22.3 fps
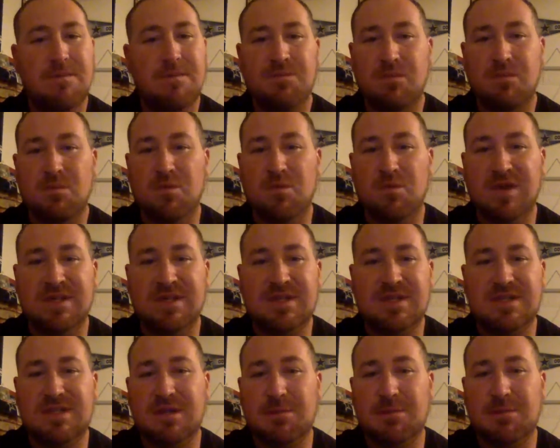
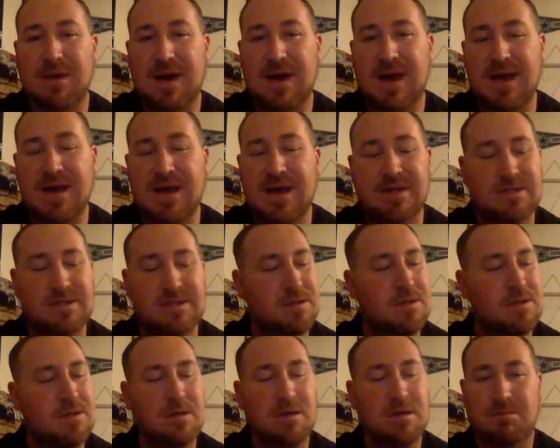Recency bias,
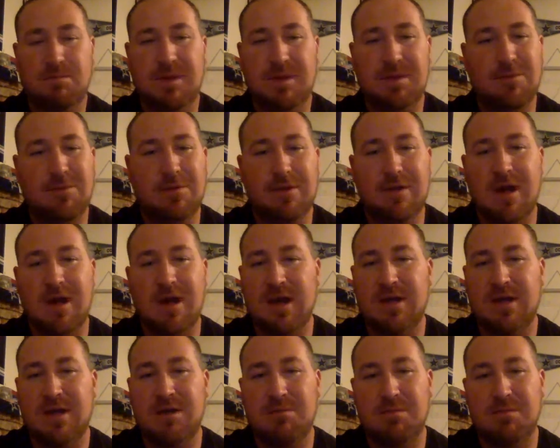people are not
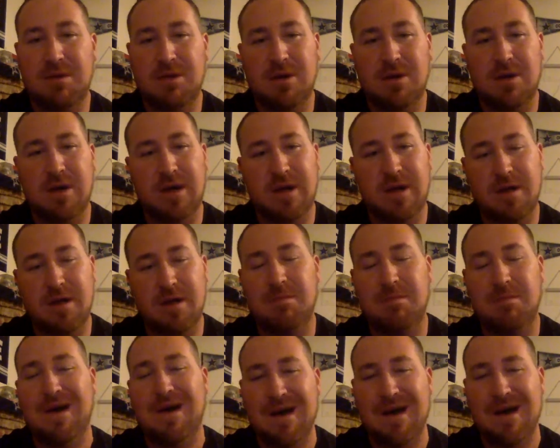going to be on him.
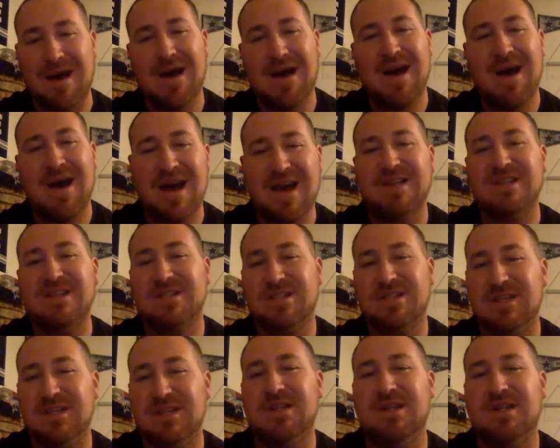I could
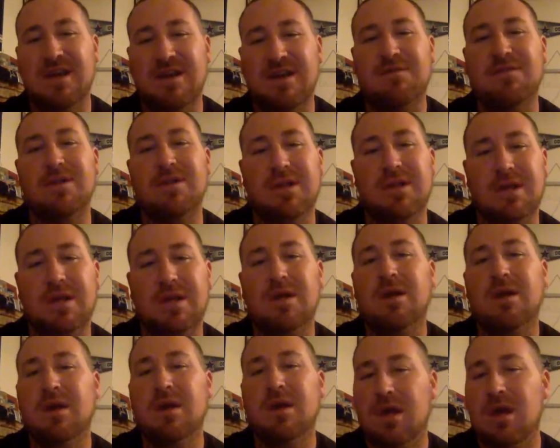see definitely
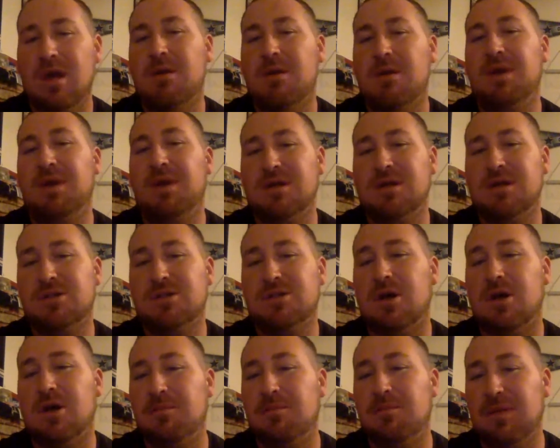him being a
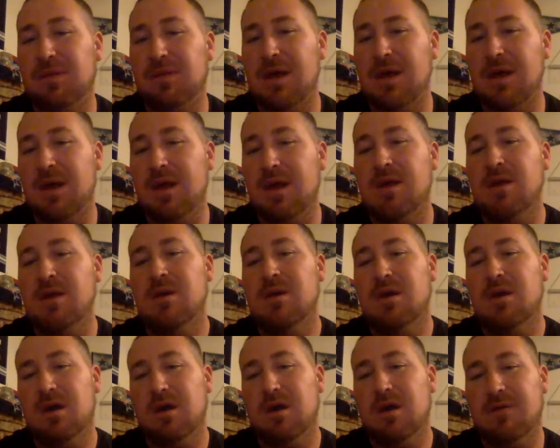solid play
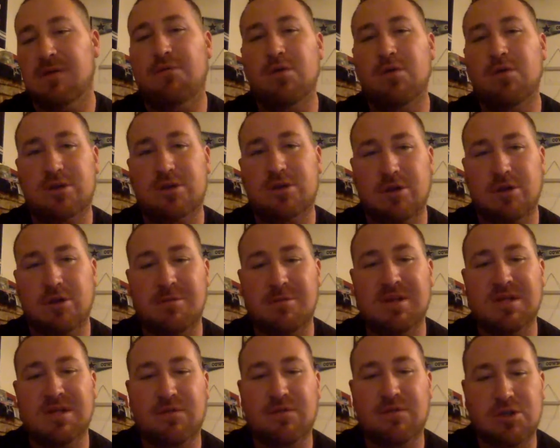for
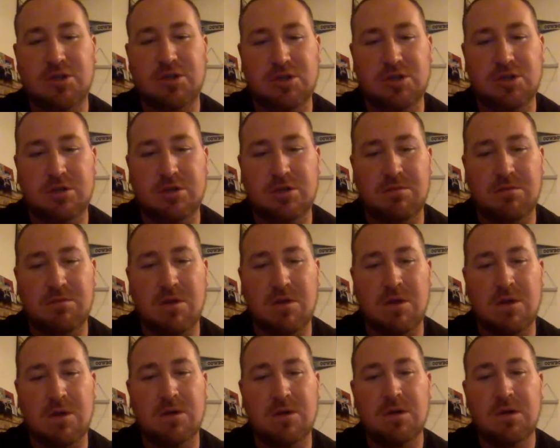tournaments for sure
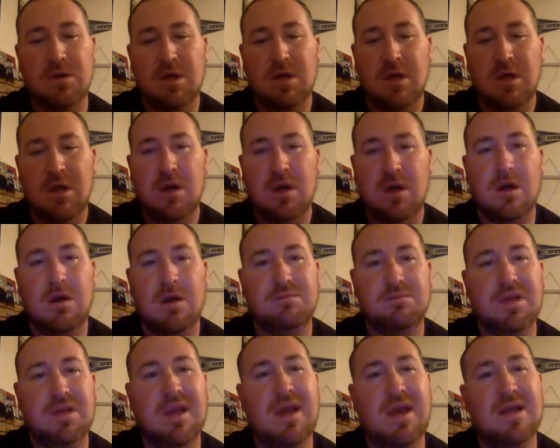tomorrow. So
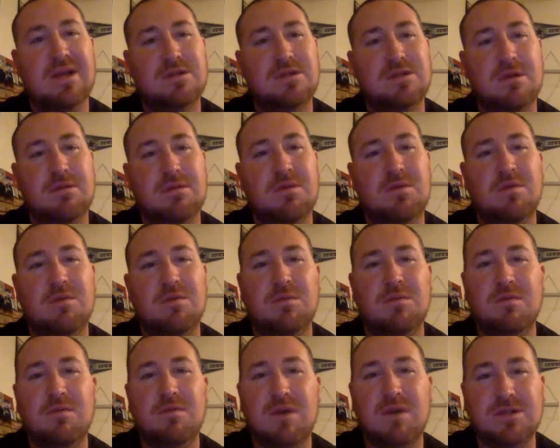I mean, we'll
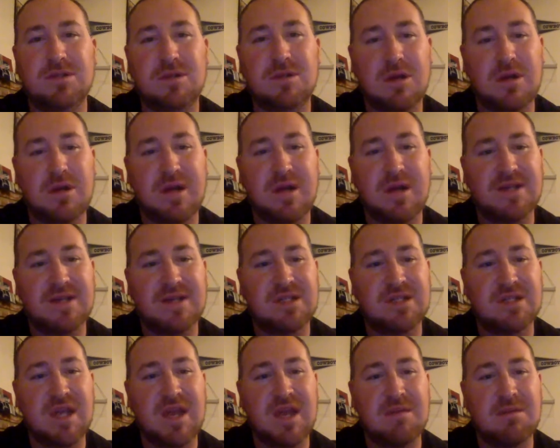move on to our next
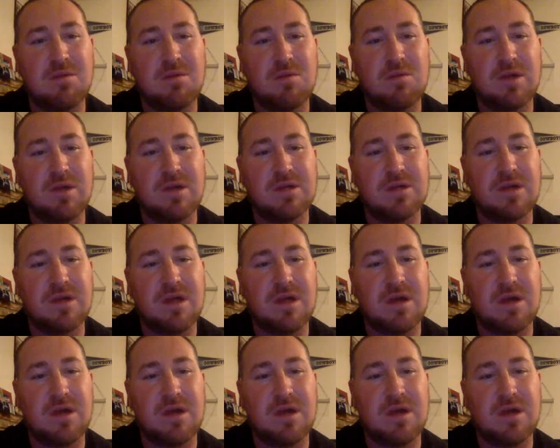game that we're going to talk